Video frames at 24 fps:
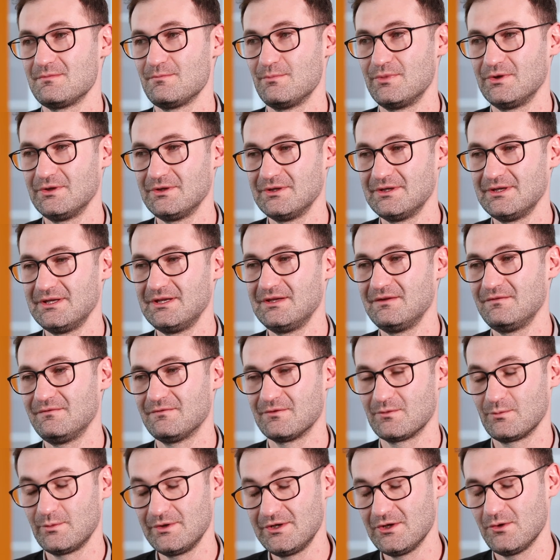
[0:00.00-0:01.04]
believe,
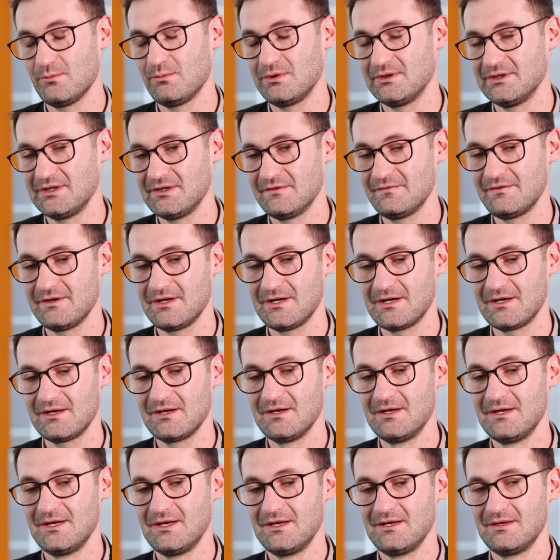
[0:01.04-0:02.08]
or we don't believe
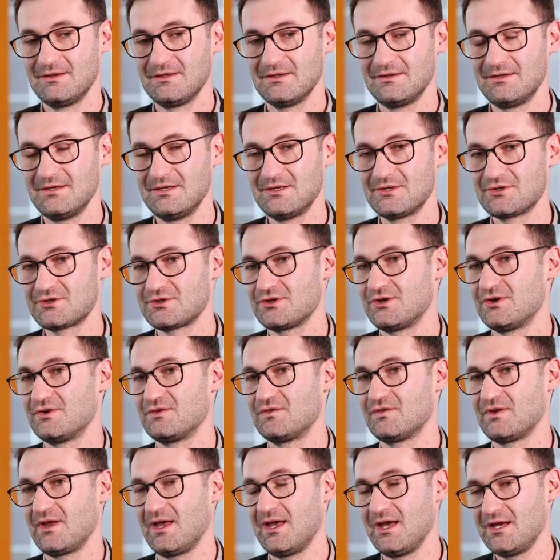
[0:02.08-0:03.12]
here, that the
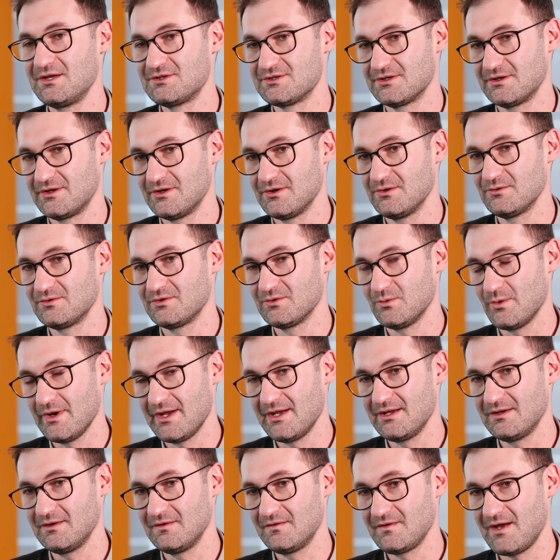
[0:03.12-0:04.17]
insurance agent goes
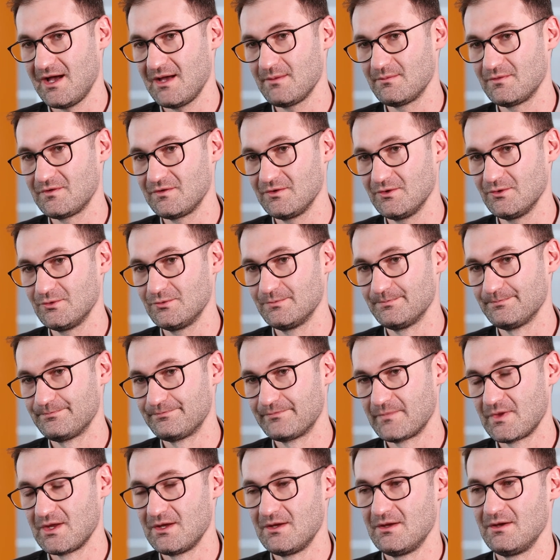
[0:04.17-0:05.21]
away anytime soon.
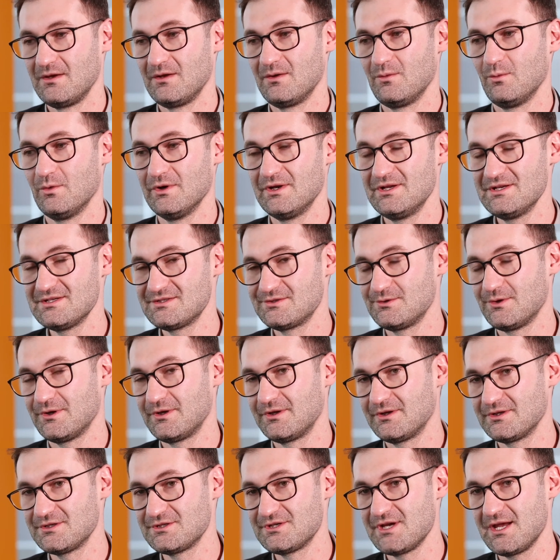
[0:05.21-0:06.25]
What is
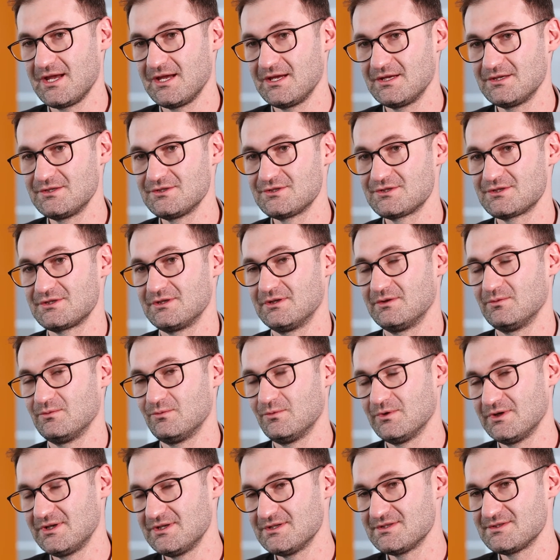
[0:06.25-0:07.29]
going to change and
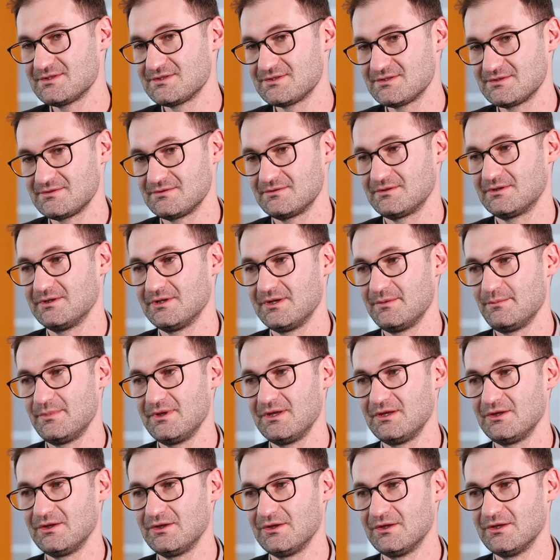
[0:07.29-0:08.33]
what is going to
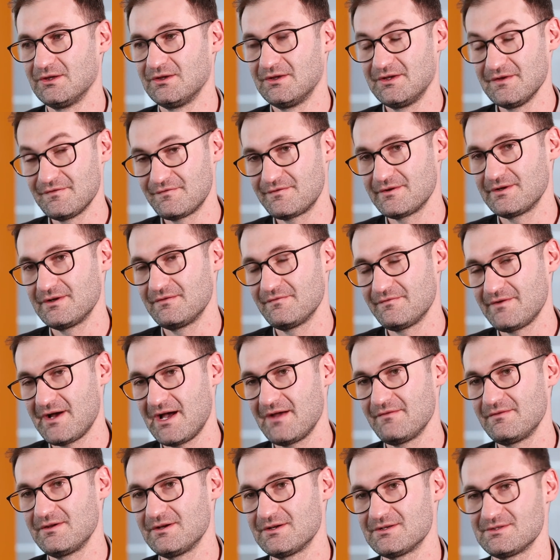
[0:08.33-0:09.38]
be different in
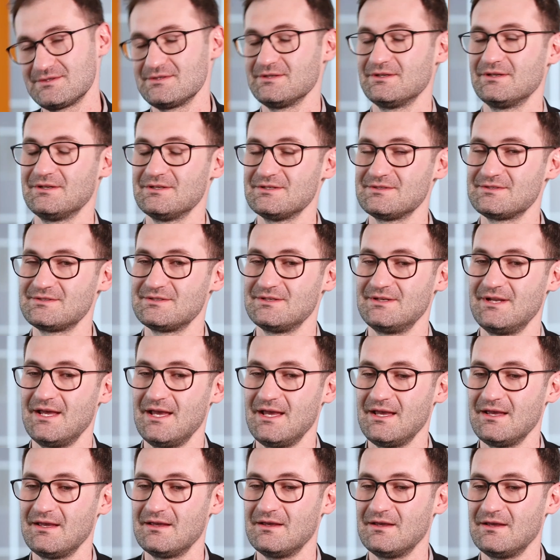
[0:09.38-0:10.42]
5 years than it is
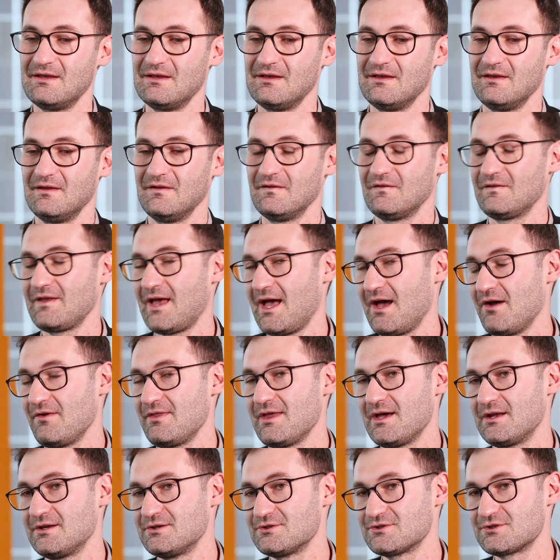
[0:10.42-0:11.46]
today is how
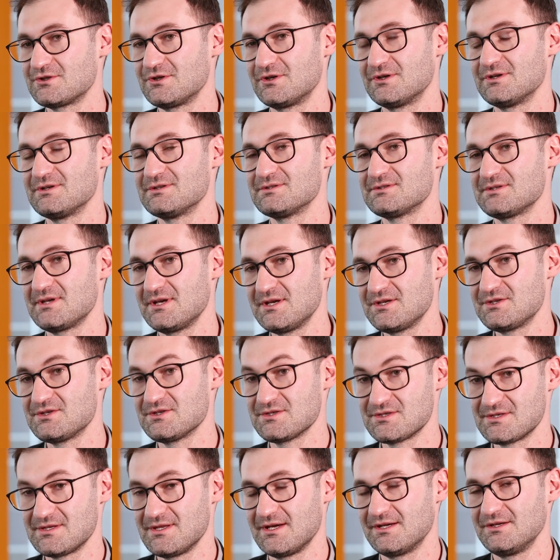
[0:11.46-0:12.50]
that insurance
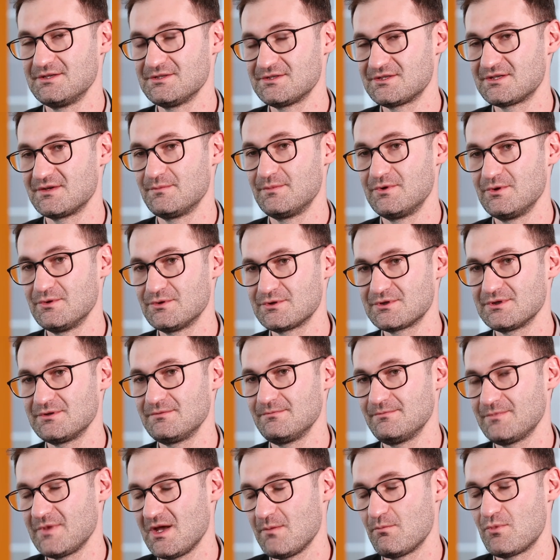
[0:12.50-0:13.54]
agency, that
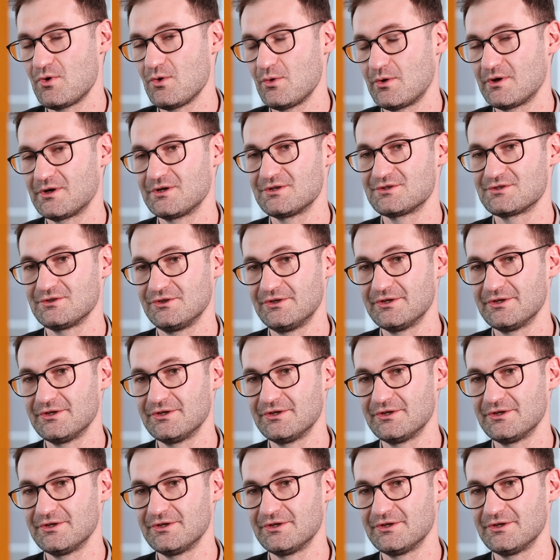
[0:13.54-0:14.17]
distribution, that brokerage